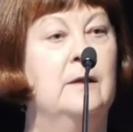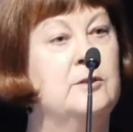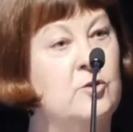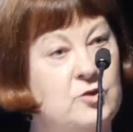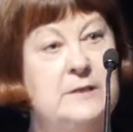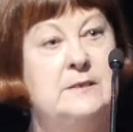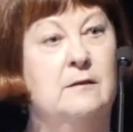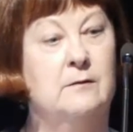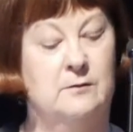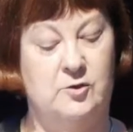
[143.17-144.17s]

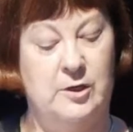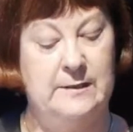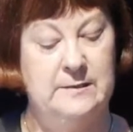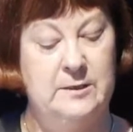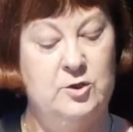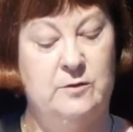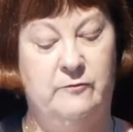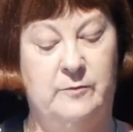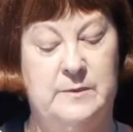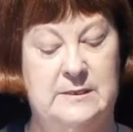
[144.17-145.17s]
suggesting that the transition
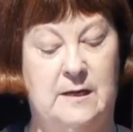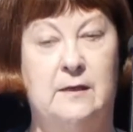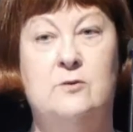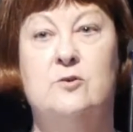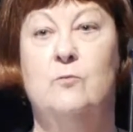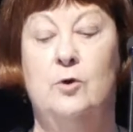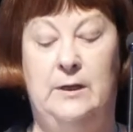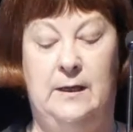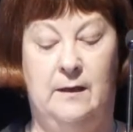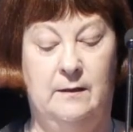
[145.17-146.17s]
from study to
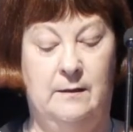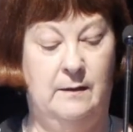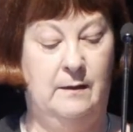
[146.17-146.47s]
working